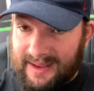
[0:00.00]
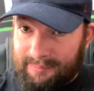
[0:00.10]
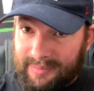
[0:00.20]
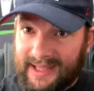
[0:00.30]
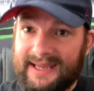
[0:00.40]

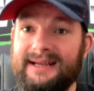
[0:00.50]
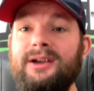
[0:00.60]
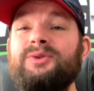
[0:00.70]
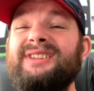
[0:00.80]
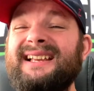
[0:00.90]

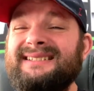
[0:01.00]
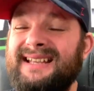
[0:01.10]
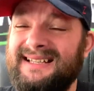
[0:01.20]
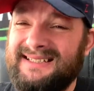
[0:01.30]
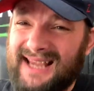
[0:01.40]
payload, that's
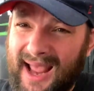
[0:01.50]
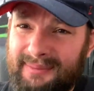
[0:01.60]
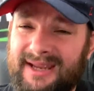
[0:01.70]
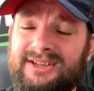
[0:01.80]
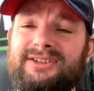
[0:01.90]
their
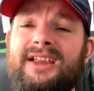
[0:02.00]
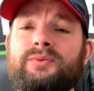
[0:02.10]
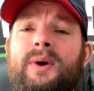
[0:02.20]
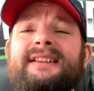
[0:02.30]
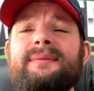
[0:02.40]
damage,
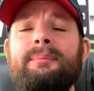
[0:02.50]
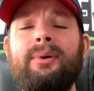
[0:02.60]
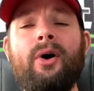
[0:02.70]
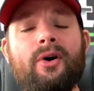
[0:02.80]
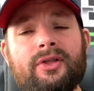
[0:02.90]
that's where to
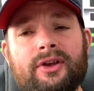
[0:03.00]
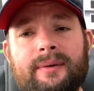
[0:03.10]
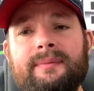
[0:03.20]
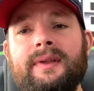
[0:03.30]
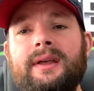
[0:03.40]
put
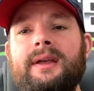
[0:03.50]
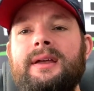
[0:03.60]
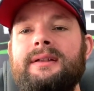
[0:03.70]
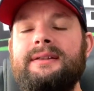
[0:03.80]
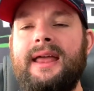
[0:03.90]
them.
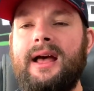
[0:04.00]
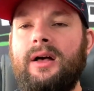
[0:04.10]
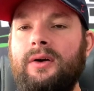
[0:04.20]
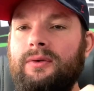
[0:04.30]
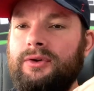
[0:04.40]

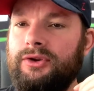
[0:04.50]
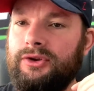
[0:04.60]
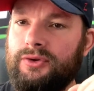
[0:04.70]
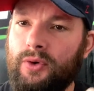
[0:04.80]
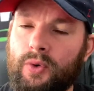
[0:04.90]
Now
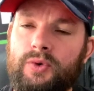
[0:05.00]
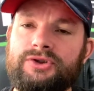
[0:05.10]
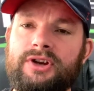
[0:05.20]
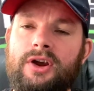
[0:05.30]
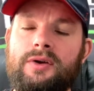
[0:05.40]
you
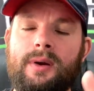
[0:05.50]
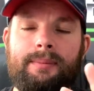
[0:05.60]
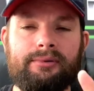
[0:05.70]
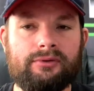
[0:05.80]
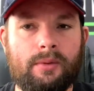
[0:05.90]
also
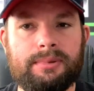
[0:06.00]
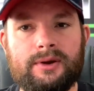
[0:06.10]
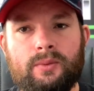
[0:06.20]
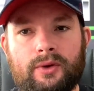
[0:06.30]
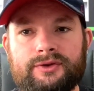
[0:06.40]
probably
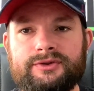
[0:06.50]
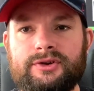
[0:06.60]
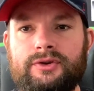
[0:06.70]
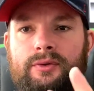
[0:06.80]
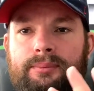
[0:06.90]
want
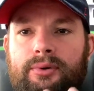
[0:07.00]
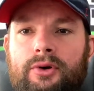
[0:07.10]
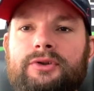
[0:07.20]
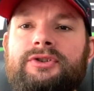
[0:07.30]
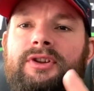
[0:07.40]
to
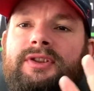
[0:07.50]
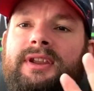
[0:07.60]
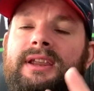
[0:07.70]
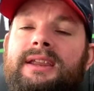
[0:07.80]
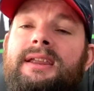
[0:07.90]
put
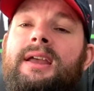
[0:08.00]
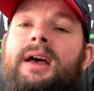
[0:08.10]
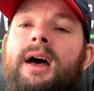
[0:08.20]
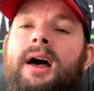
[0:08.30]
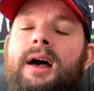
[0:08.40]
the
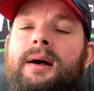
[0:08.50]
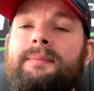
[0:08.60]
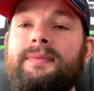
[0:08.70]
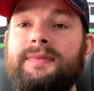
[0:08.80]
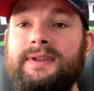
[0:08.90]

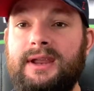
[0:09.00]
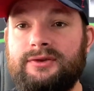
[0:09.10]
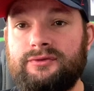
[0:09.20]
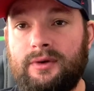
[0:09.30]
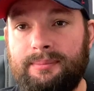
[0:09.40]

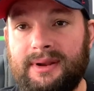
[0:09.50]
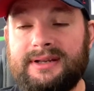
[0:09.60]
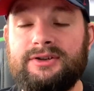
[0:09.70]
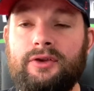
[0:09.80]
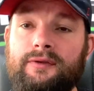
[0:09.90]
extra
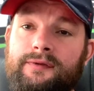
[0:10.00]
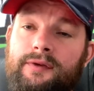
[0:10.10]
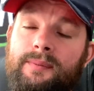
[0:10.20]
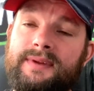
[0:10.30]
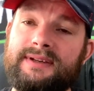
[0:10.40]
ability on them
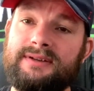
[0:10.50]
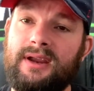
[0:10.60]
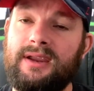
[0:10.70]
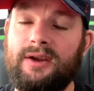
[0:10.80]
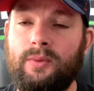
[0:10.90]
from the
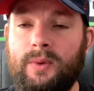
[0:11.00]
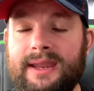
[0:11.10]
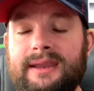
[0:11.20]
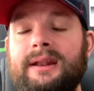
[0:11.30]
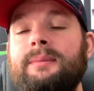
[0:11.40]
Psychic
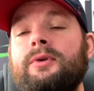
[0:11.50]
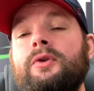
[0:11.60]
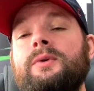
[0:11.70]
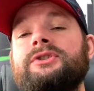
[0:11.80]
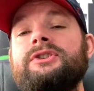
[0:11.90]
Awakening
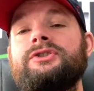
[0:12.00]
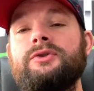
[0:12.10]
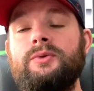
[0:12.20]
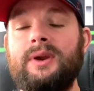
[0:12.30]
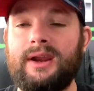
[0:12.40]
book, which is
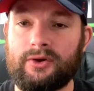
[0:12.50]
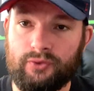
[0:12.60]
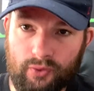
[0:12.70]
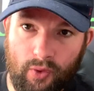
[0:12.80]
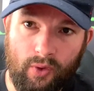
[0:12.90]
to
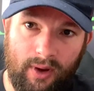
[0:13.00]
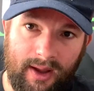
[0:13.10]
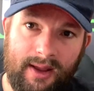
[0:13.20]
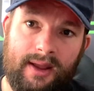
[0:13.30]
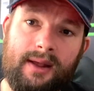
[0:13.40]
ignore
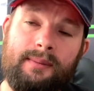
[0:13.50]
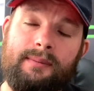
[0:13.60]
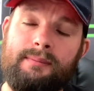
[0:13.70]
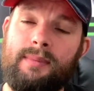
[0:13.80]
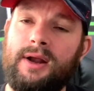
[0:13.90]

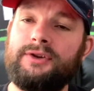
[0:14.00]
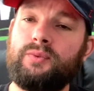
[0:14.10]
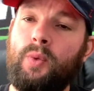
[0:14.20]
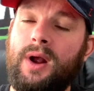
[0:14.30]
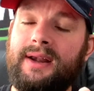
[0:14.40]

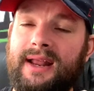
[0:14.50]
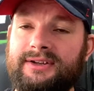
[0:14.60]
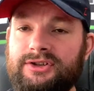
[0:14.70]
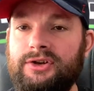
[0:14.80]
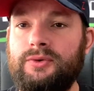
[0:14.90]
-1
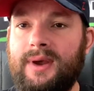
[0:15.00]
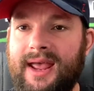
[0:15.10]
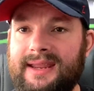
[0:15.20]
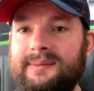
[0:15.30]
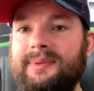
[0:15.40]
and 2
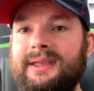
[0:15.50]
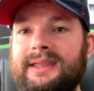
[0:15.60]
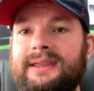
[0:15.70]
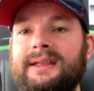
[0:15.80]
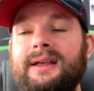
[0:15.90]
AP,